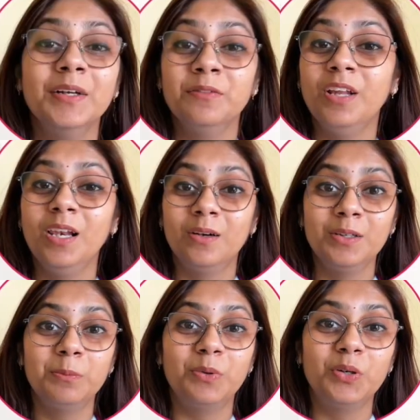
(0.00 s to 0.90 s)
We'll learn
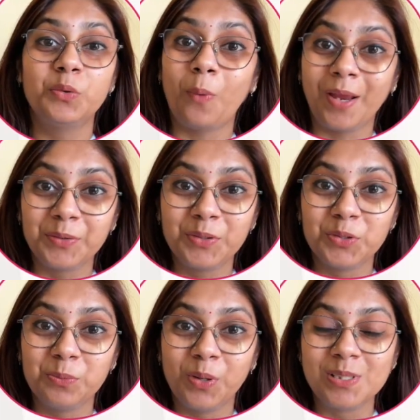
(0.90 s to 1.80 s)
about why do
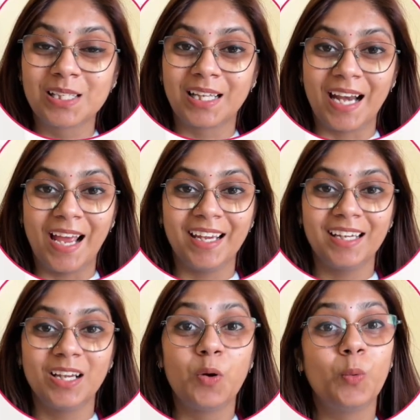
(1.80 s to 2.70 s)
newborns cry,
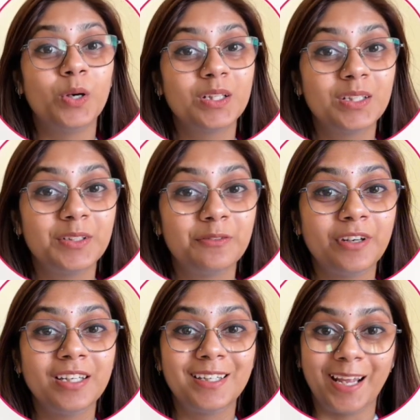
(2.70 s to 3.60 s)
what are the
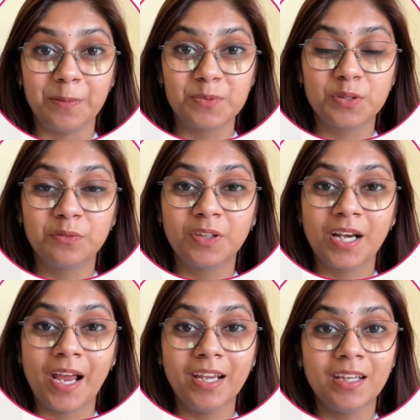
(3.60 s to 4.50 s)
different types of
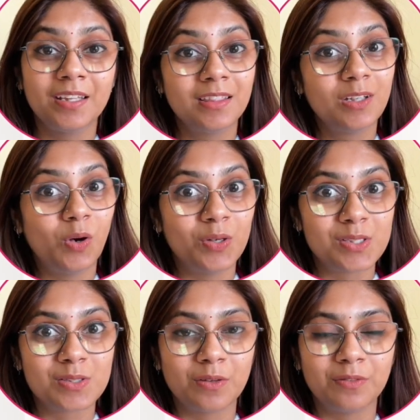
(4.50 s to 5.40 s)
cry, the
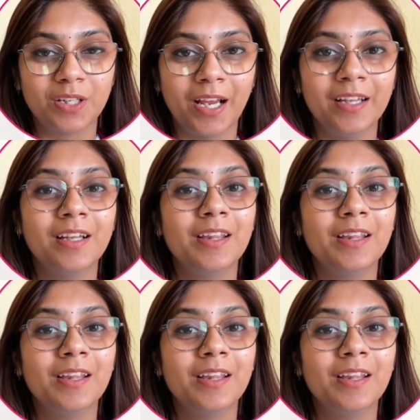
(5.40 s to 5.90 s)
causes of cry,